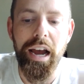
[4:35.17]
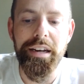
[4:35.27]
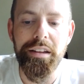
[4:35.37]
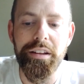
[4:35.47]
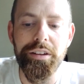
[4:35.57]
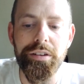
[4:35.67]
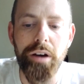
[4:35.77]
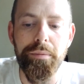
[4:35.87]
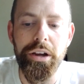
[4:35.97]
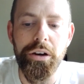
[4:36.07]
I did this
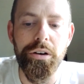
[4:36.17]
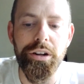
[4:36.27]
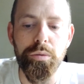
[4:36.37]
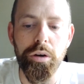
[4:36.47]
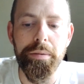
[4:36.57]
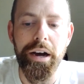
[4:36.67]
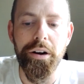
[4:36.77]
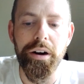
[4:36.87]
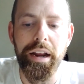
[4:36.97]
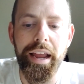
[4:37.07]
on my own. It's
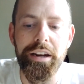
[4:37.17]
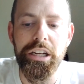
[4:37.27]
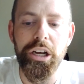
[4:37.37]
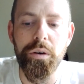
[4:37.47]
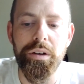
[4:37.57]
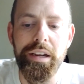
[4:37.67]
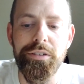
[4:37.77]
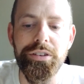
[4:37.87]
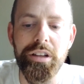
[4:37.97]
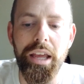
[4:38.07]
willpower. And he
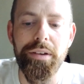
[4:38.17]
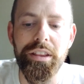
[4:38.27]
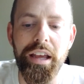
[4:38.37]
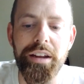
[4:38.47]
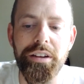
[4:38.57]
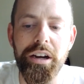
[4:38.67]
was claiming that.